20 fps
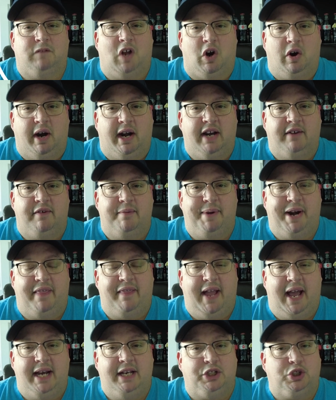All right, everybody,
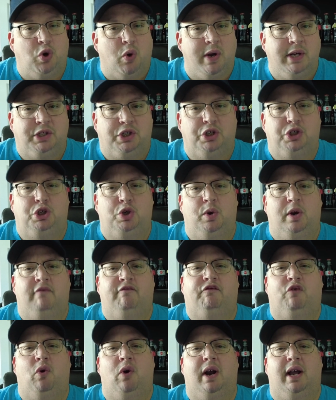that is going to do it
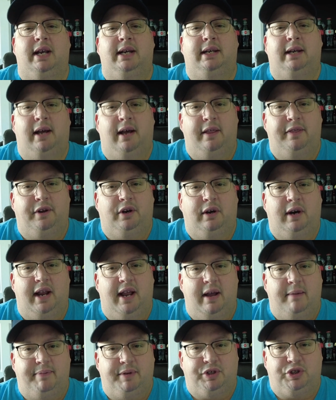for another
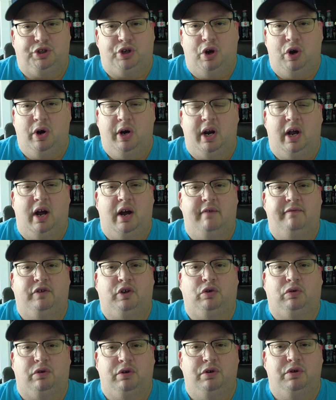episode of
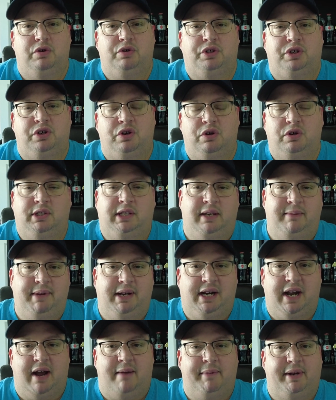Cruise News. Leave me
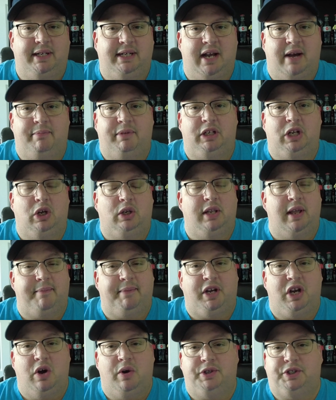a comment down below. Let
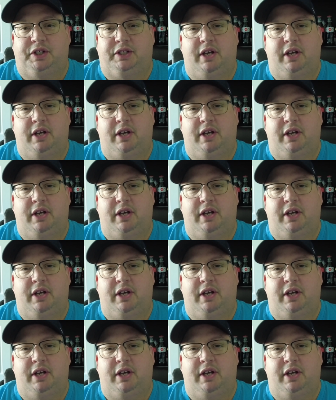me know what you